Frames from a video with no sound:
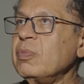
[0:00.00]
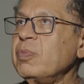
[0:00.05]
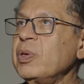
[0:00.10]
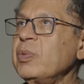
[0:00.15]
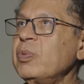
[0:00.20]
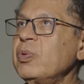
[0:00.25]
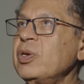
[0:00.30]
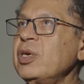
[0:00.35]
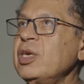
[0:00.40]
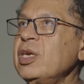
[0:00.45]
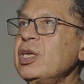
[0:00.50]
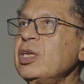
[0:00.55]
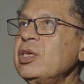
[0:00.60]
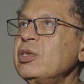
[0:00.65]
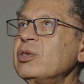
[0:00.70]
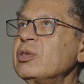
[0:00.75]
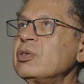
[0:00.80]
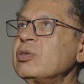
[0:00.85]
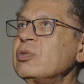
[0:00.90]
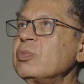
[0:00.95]
People need
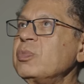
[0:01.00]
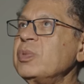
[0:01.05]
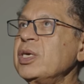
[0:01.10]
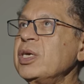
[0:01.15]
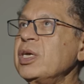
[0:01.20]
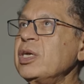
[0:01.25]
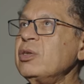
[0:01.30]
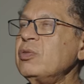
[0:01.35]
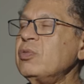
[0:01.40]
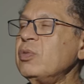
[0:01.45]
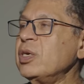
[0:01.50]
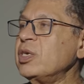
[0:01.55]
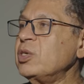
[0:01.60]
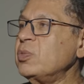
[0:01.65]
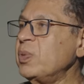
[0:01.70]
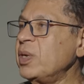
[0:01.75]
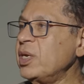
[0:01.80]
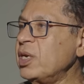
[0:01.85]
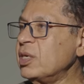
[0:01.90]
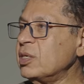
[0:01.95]
to begin to
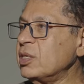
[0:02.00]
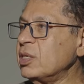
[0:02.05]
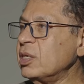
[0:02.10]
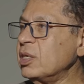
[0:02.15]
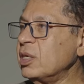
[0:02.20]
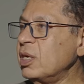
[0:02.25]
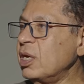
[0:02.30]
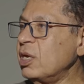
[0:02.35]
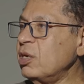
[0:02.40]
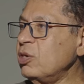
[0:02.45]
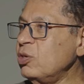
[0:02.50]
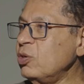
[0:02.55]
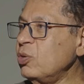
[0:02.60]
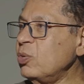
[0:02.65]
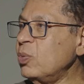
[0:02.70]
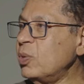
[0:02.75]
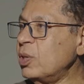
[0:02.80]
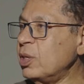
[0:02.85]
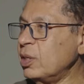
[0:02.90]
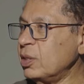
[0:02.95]
experience a new
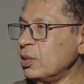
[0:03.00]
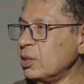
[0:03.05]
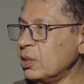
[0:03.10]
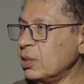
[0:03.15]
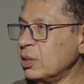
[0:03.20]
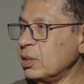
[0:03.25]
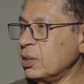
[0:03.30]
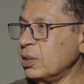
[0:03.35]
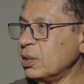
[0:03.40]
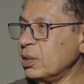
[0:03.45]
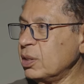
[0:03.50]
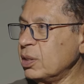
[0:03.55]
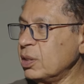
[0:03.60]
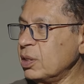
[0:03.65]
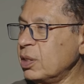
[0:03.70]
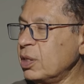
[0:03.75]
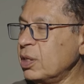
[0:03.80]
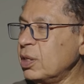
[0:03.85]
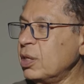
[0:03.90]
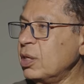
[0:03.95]
world
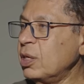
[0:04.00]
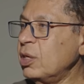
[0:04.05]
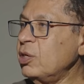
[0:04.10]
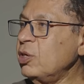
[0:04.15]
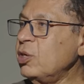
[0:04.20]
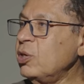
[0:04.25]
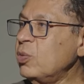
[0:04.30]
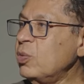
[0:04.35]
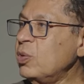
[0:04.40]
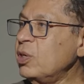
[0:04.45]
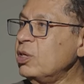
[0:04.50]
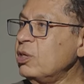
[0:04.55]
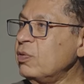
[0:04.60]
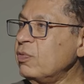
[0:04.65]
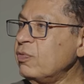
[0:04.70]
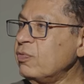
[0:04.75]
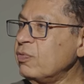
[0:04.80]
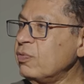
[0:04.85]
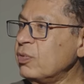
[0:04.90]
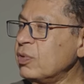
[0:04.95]

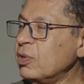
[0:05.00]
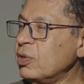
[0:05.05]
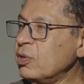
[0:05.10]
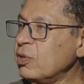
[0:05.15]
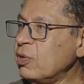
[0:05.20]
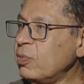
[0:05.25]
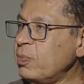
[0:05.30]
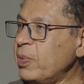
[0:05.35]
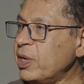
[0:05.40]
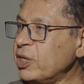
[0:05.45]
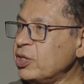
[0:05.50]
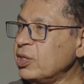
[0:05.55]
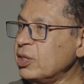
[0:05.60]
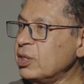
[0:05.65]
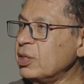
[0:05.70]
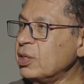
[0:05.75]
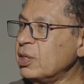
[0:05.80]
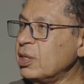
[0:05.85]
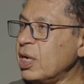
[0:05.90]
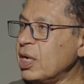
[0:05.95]
of
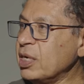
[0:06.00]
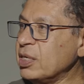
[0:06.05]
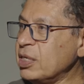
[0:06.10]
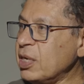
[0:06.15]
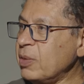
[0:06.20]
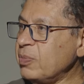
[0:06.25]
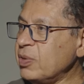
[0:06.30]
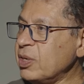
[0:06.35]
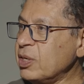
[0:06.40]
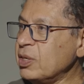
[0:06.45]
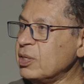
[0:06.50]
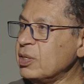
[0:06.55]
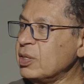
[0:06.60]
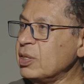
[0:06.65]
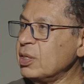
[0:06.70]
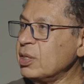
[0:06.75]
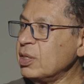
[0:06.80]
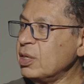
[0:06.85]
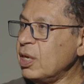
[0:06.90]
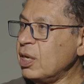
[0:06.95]
compassion, acceptance,
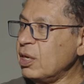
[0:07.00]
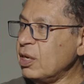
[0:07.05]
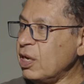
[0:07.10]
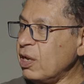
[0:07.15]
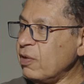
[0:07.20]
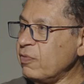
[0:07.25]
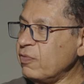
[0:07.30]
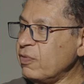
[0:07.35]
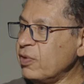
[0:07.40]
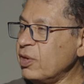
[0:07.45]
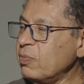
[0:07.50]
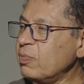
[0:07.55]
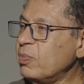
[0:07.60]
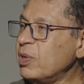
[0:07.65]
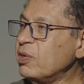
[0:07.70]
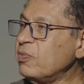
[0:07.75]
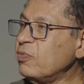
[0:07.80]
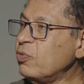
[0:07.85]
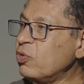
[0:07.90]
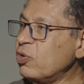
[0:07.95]
and love,
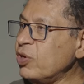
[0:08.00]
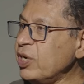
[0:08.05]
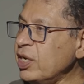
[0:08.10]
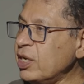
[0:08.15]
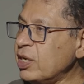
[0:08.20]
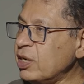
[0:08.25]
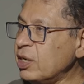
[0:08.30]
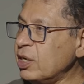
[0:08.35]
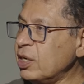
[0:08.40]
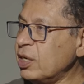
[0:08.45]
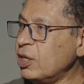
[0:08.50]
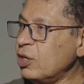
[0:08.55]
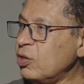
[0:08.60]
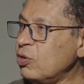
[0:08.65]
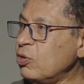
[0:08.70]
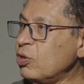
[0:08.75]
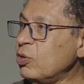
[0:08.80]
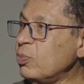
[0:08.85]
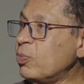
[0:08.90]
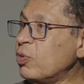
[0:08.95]
but for real,
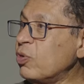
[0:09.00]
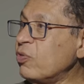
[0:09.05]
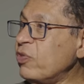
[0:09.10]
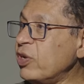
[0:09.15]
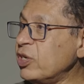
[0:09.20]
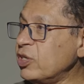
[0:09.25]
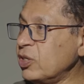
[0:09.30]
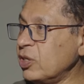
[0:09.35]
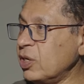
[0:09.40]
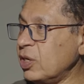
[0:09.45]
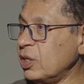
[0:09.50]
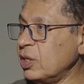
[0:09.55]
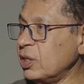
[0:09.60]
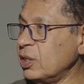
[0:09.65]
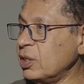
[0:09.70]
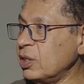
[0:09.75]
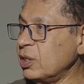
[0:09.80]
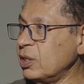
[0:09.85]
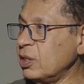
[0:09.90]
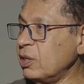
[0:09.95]
not professionally,
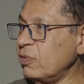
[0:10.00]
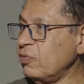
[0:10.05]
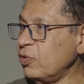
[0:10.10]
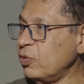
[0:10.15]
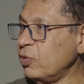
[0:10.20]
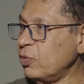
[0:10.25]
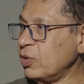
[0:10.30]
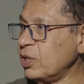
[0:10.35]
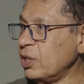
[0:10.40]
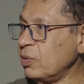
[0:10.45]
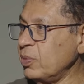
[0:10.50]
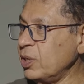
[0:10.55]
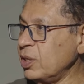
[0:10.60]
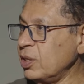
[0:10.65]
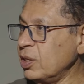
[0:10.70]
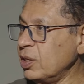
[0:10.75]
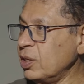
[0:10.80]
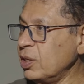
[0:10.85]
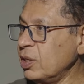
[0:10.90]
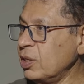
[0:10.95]
if you know what I mean.
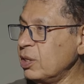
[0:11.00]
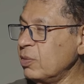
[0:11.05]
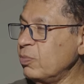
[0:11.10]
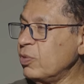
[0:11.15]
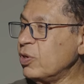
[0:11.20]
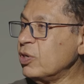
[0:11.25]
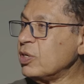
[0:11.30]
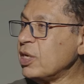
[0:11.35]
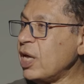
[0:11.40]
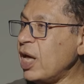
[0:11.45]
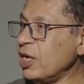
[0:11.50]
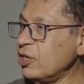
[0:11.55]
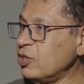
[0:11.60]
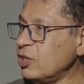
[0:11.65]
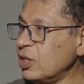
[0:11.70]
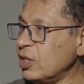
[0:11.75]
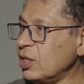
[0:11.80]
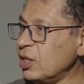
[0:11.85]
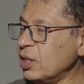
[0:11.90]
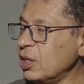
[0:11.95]
Mm-hmm. Because
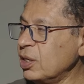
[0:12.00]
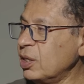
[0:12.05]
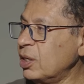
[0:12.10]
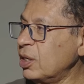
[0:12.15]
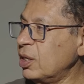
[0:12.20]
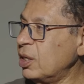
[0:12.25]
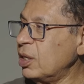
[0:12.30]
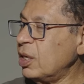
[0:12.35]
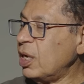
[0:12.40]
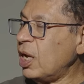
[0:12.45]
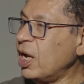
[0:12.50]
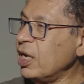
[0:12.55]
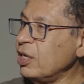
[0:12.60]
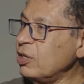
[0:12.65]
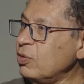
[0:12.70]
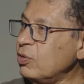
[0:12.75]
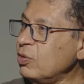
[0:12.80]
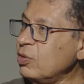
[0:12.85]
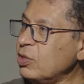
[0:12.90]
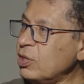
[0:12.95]
actually, I
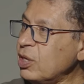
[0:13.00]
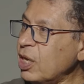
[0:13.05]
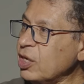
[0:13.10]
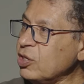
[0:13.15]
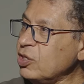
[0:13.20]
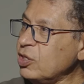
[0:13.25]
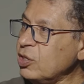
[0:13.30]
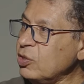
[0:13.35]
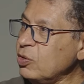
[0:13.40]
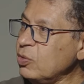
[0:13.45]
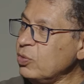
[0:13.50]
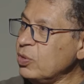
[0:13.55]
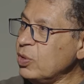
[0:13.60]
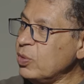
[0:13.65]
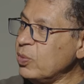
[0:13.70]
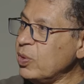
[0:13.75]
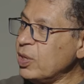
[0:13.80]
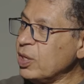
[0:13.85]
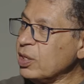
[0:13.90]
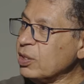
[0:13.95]
don't actually do the
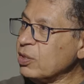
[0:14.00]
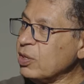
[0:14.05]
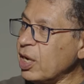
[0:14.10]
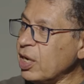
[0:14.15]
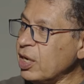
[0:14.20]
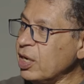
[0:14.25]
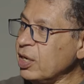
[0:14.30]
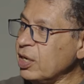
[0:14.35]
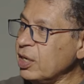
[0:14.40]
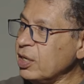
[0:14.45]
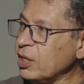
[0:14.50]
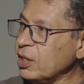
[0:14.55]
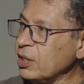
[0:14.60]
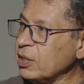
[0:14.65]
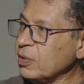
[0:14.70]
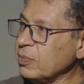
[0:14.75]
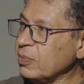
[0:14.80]
work directly.